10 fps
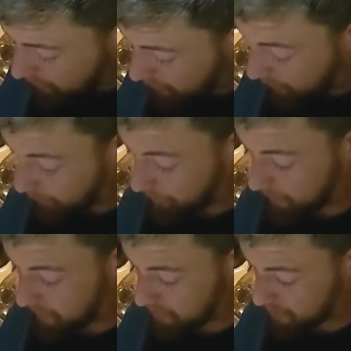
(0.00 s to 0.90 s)
I don't
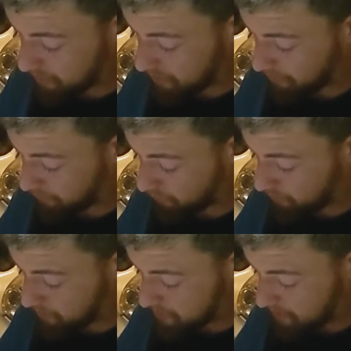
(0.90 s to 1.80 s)
think it's really a
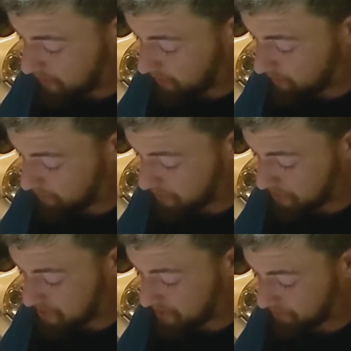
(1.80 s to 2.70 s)
performance gain, but
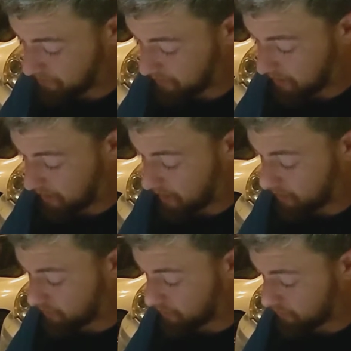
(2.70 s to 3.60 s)
it's definitely getting out